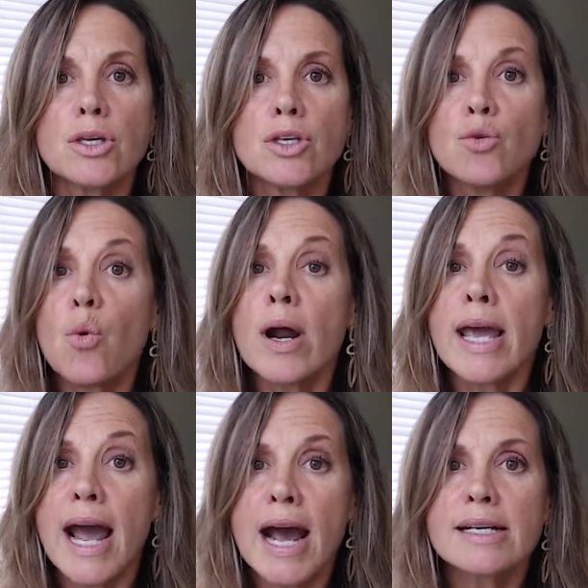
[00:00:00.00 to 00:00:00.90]
You want
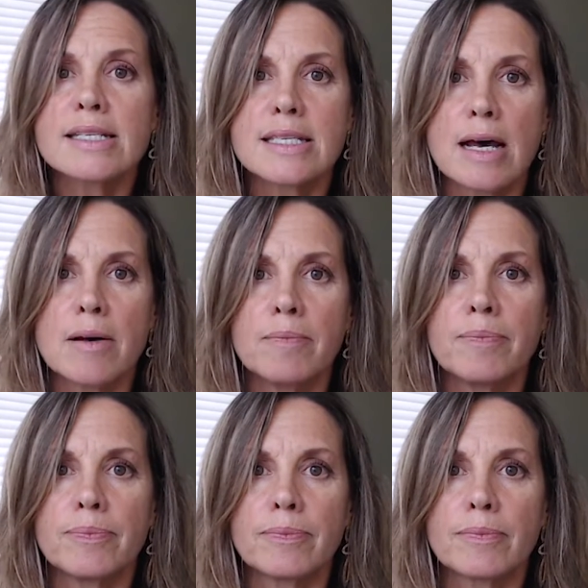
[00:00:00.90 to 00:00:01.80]
to ask
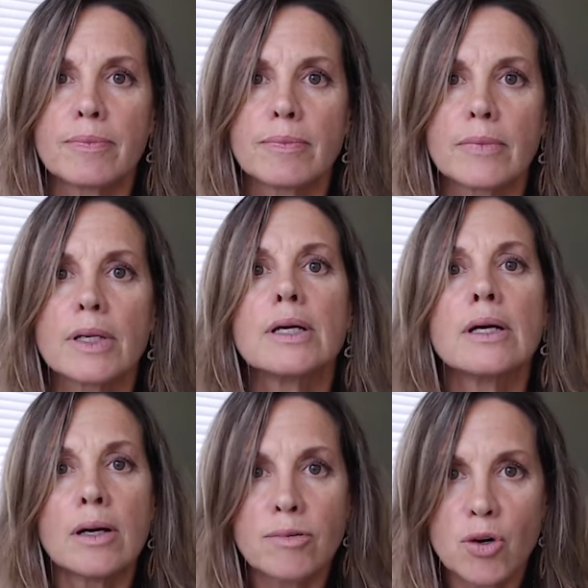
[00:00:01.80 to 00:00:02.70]
them,
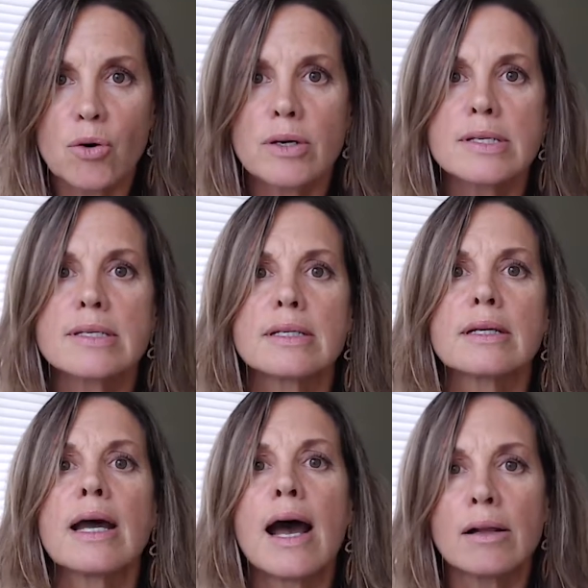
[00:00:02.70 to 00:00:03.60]
of course,
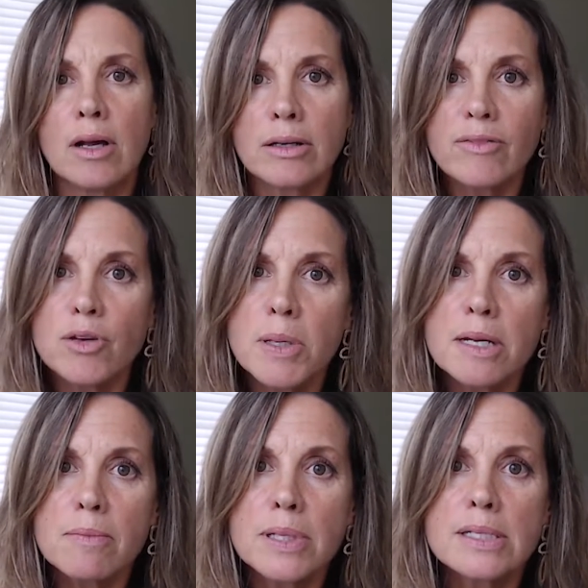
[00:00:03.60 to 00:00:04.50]
how long have you been
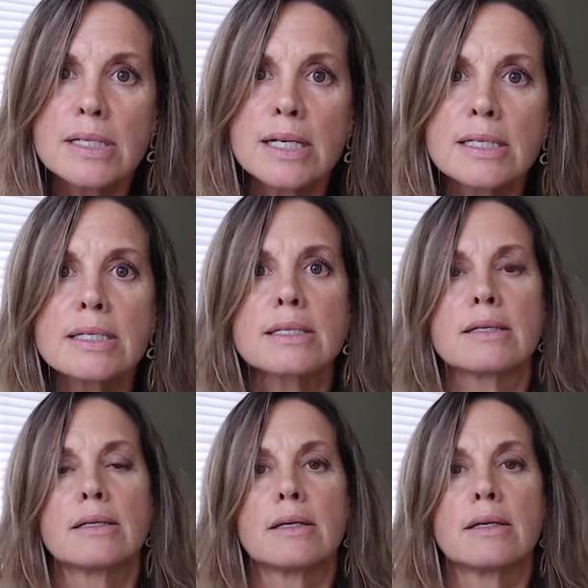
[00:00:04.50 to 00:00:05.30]
in business,